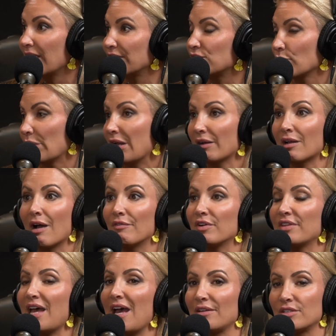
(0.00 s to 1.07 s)
And so we
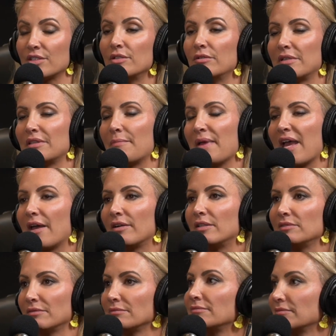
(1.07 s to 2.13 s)
uncovered that too in the
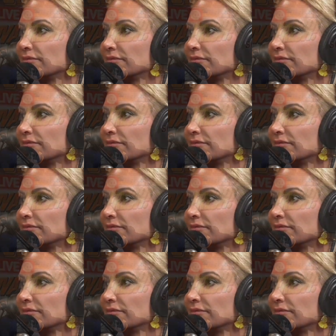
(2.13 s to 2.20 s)
panel.